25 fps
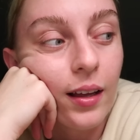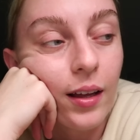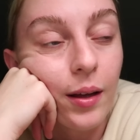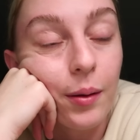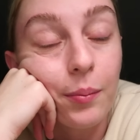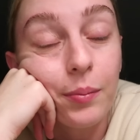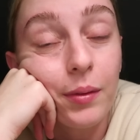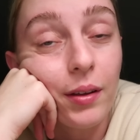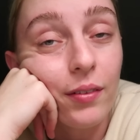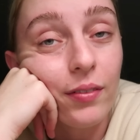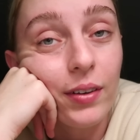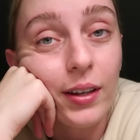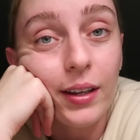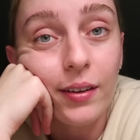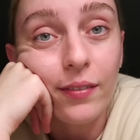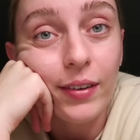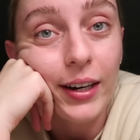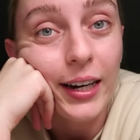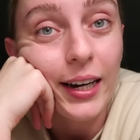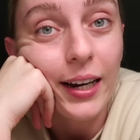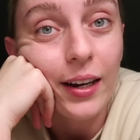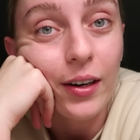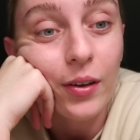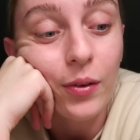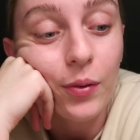I'm loving
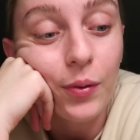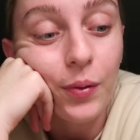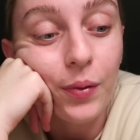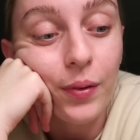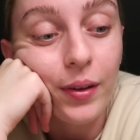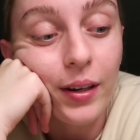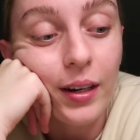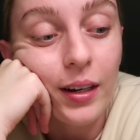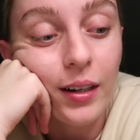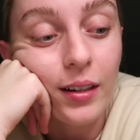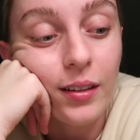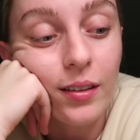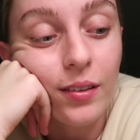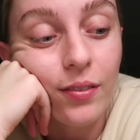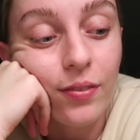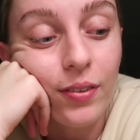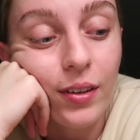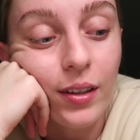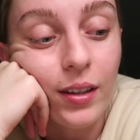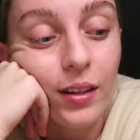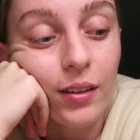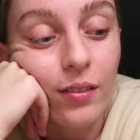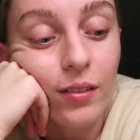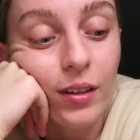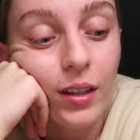reading it all and it's
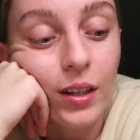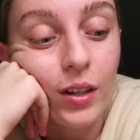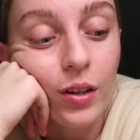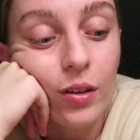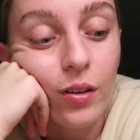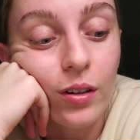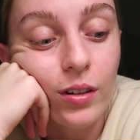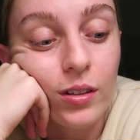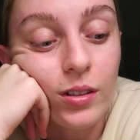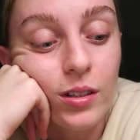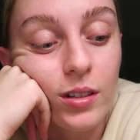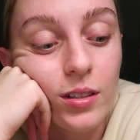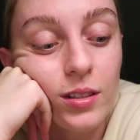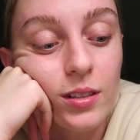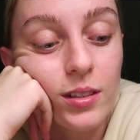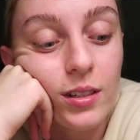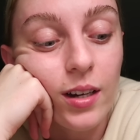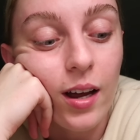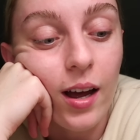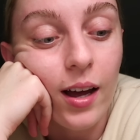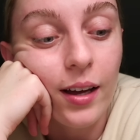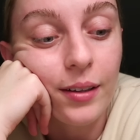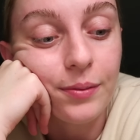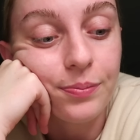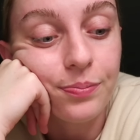feeling really good to
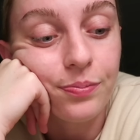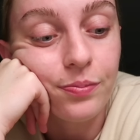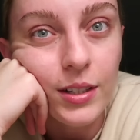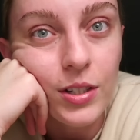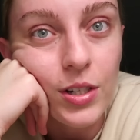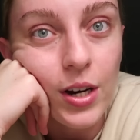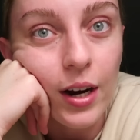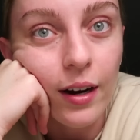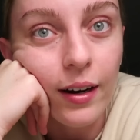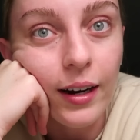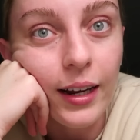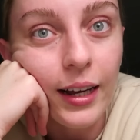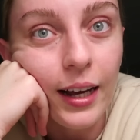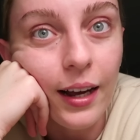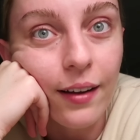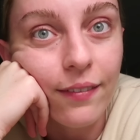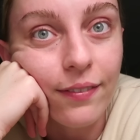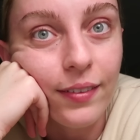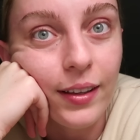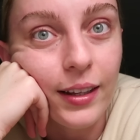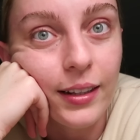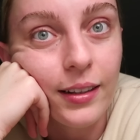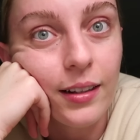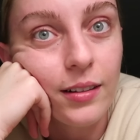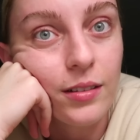start sharing. I
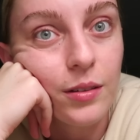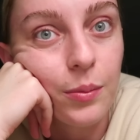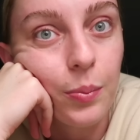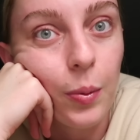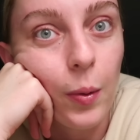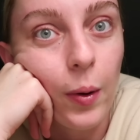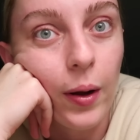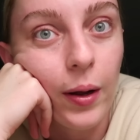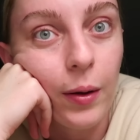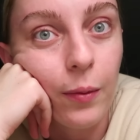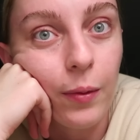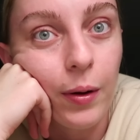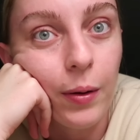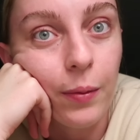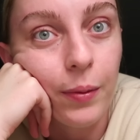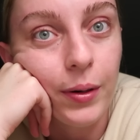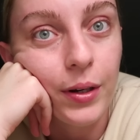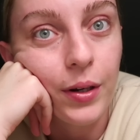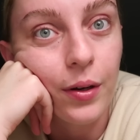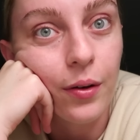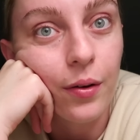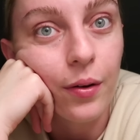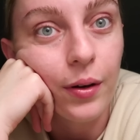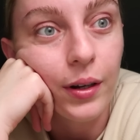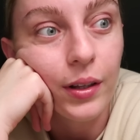feel like there's a point where when
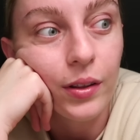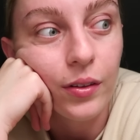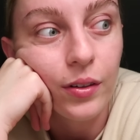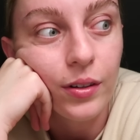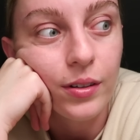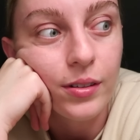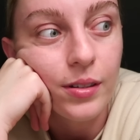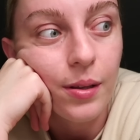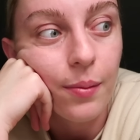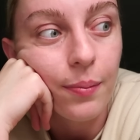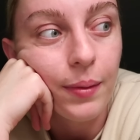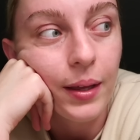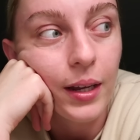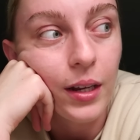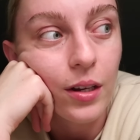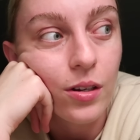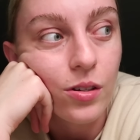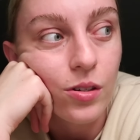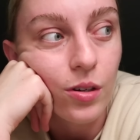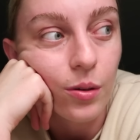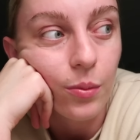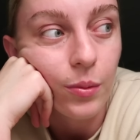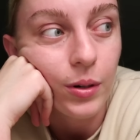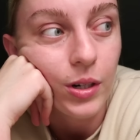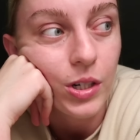you're going through something you
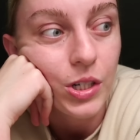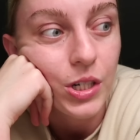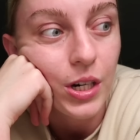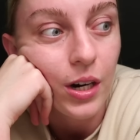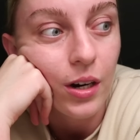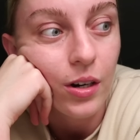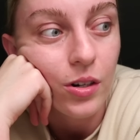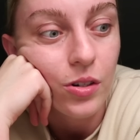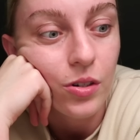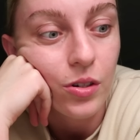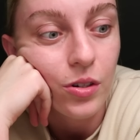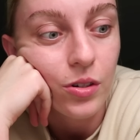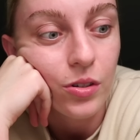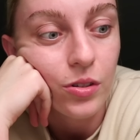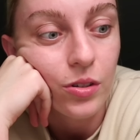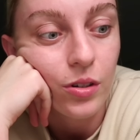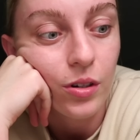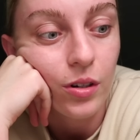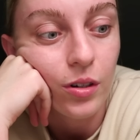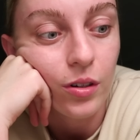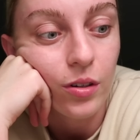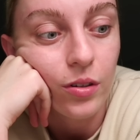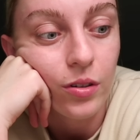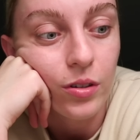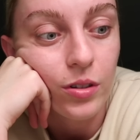don't want to share it too
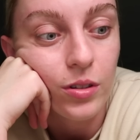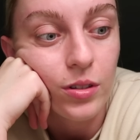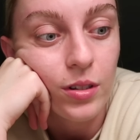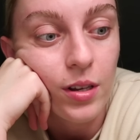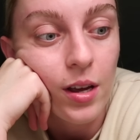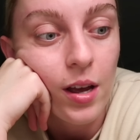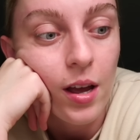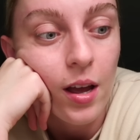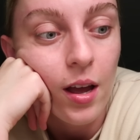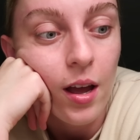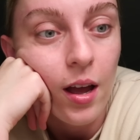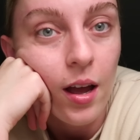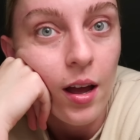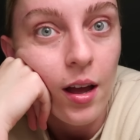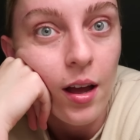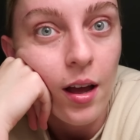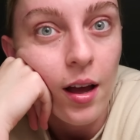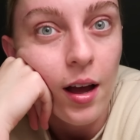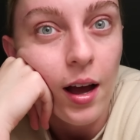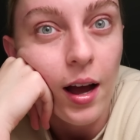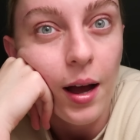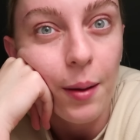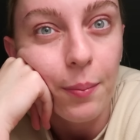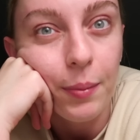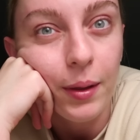soon because
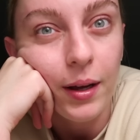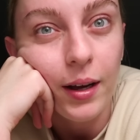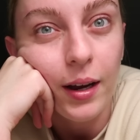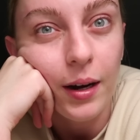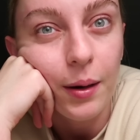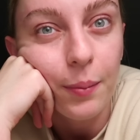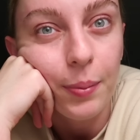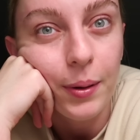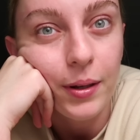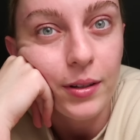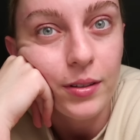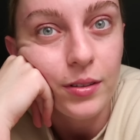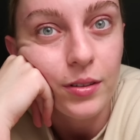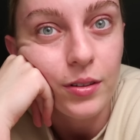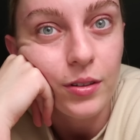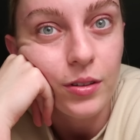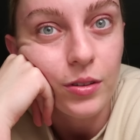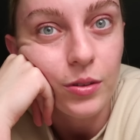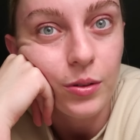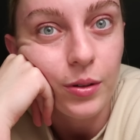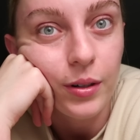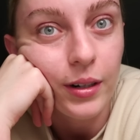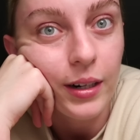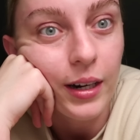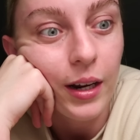I'm the kind of person who's
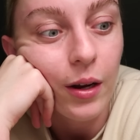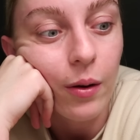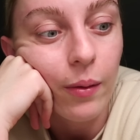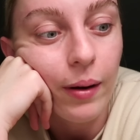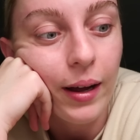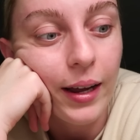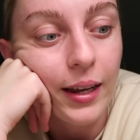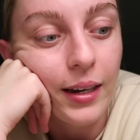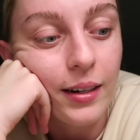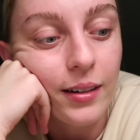already quite